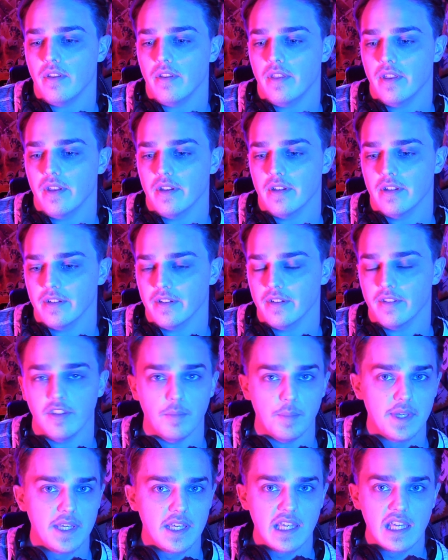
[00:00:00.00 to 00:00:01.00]
the the
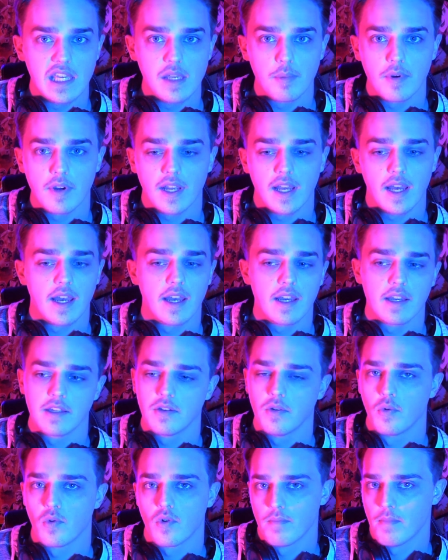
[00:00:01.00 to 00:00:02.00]
beekeeper guy
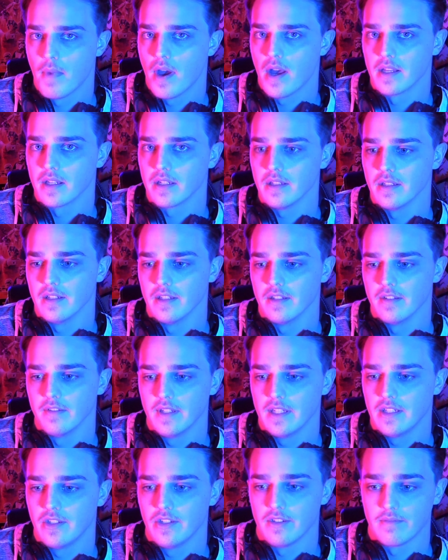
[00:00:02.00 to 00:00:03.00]
or Monica,
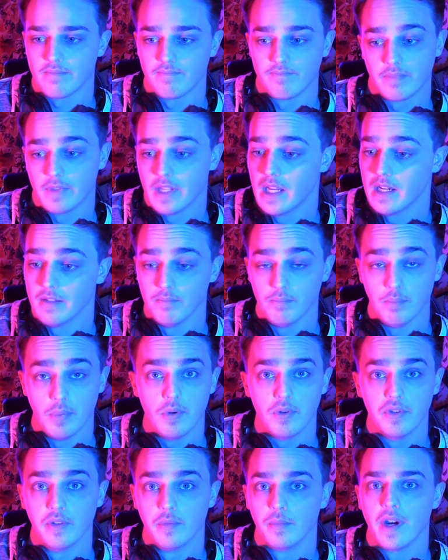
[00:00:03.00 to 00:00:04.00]
it just kind of
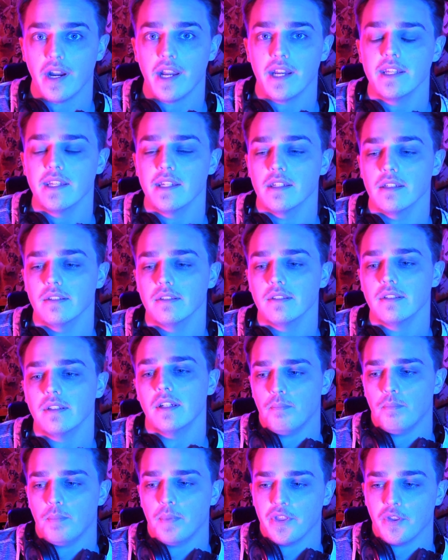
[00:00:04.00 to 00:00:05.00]
pulled them right in.
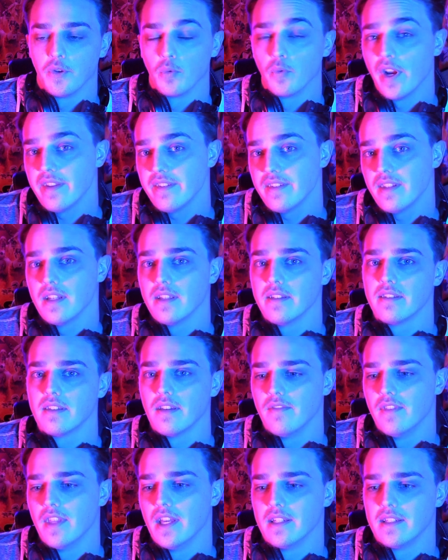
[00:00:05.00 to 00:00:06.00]
But the residents
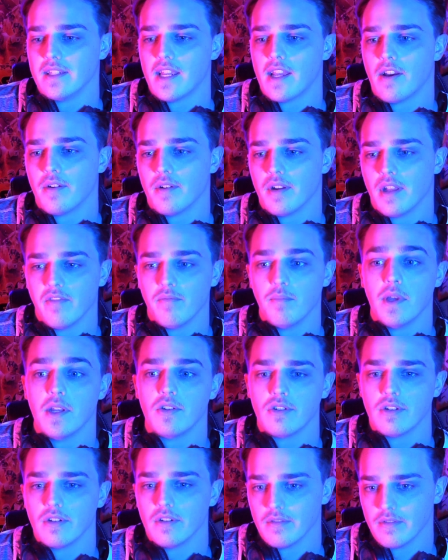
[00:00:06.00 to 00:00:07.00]
of that town have
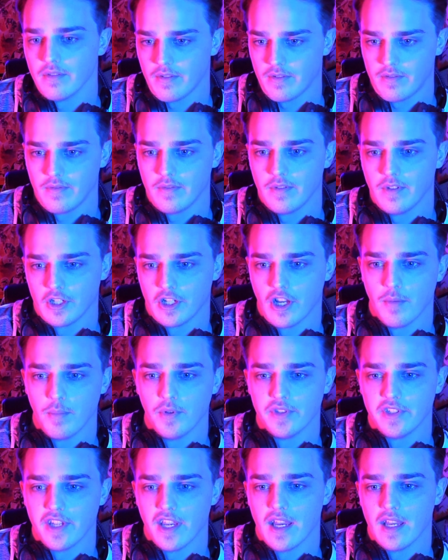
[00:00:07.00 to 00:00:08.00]
mentioned a
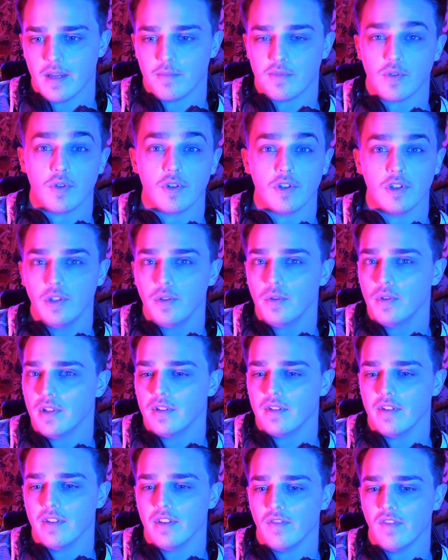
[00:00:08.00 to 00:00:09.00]
couple times or
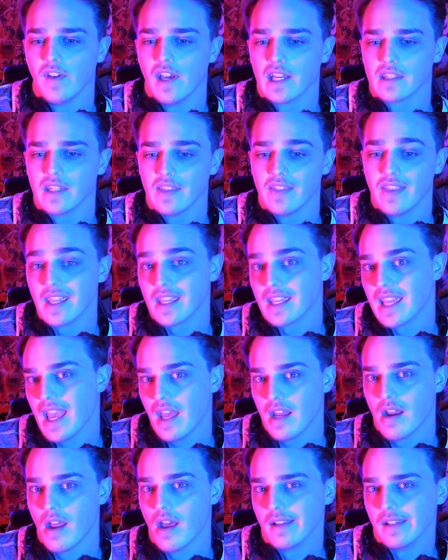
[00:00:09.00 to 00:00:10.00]
alluded to the fact that they
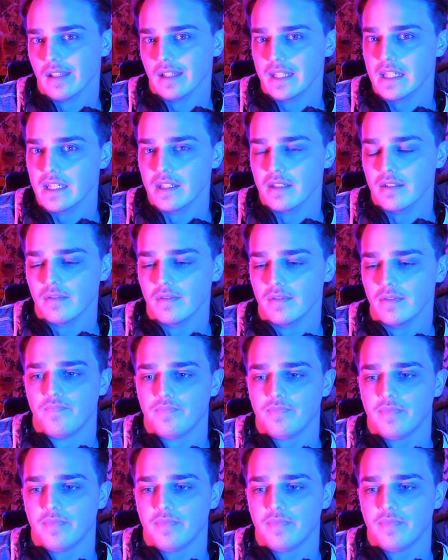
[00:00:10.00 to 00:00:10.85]
cannot leave.